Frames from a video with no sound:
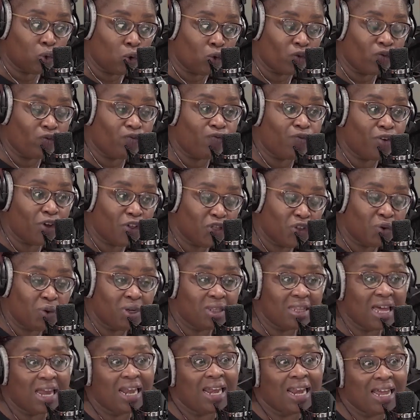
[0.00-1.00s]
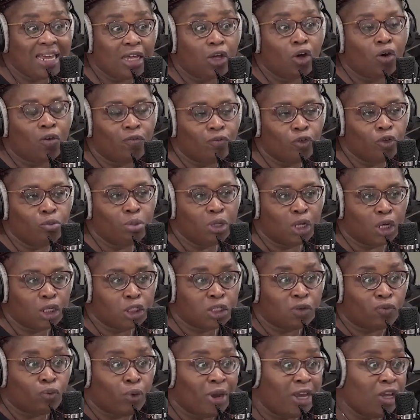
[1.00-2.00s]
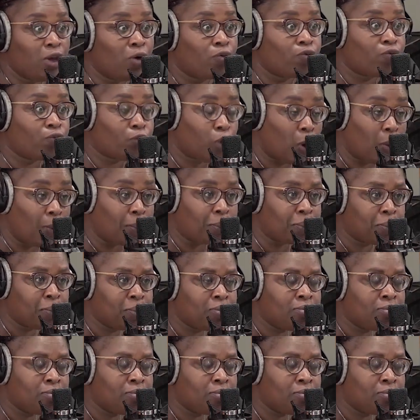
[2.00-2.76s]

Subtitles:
or furthering that like of you because of where you're from,